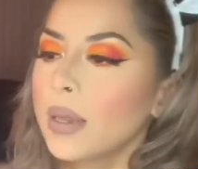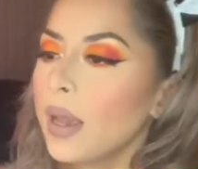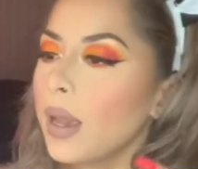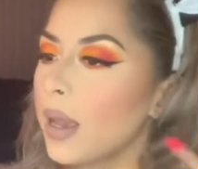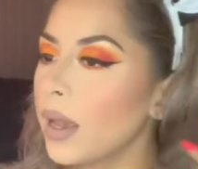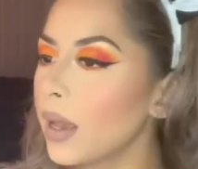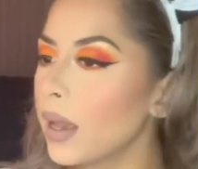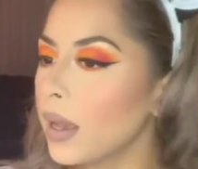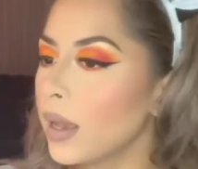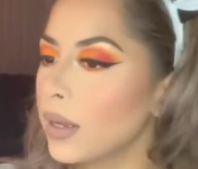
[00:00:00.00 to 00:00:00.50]

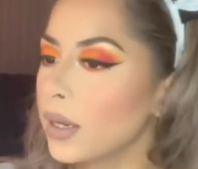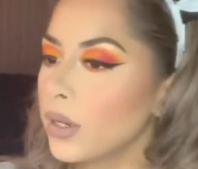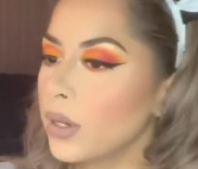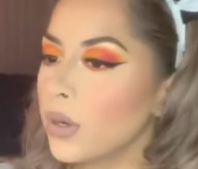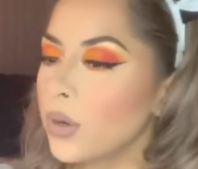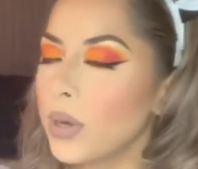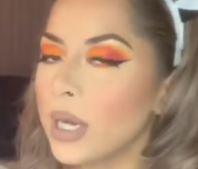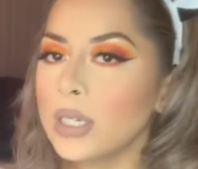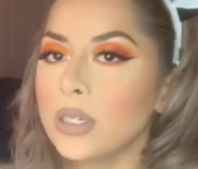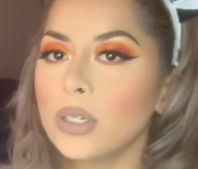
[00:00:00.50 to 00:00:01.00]
And you
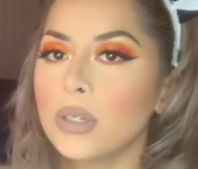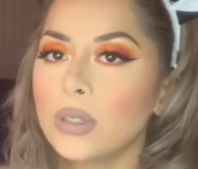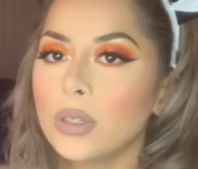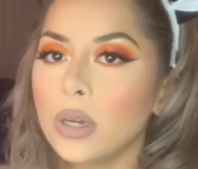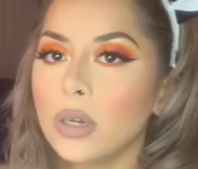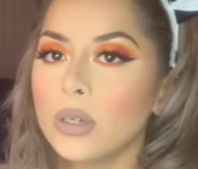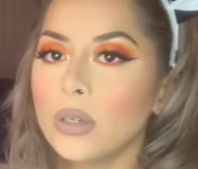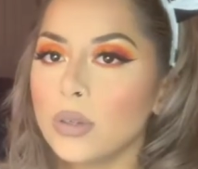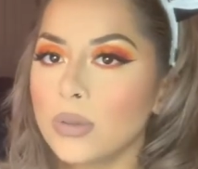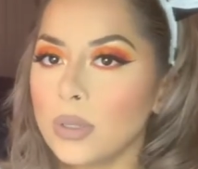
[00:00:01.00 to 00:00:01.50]
know, I just
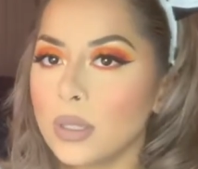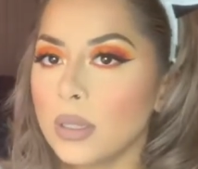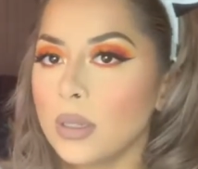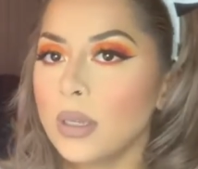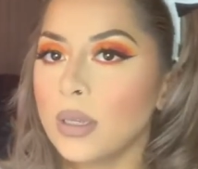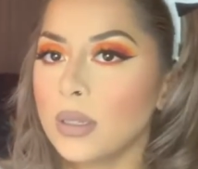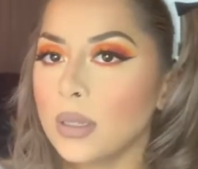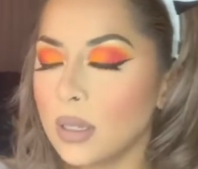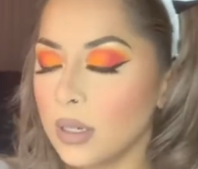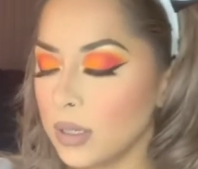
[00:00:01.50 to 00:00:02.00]
started using
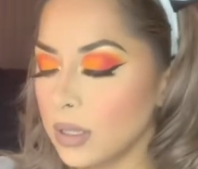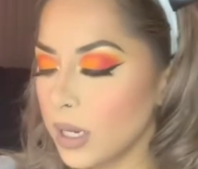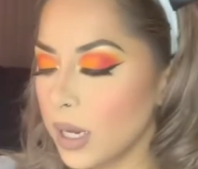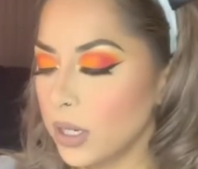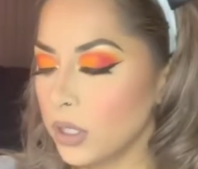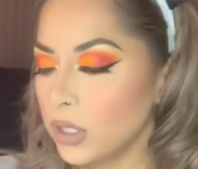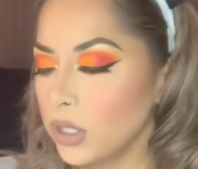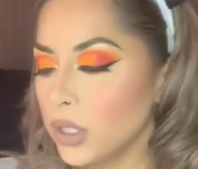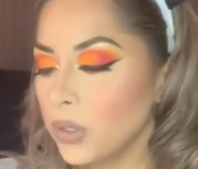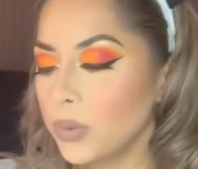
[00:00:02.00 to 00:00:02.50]
this and it's
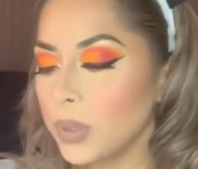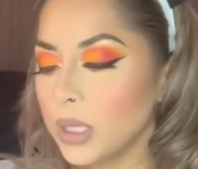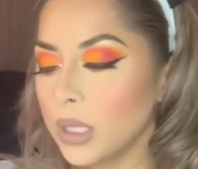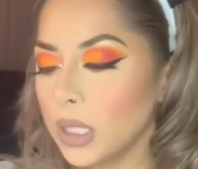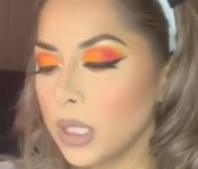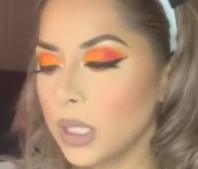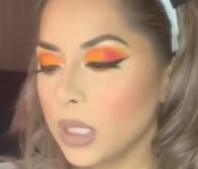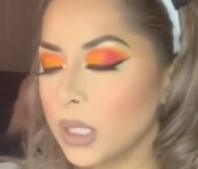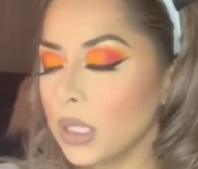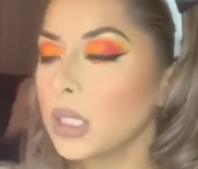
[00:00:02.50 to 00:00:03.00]
actually
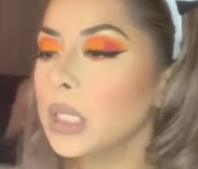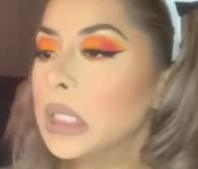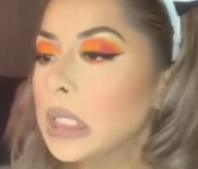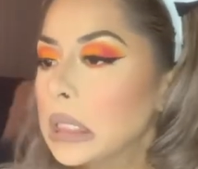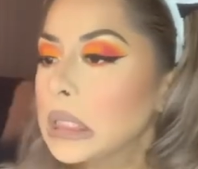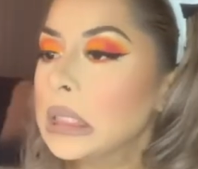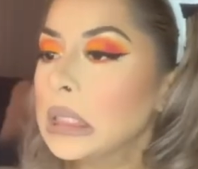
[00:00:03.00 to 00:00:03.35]
really good.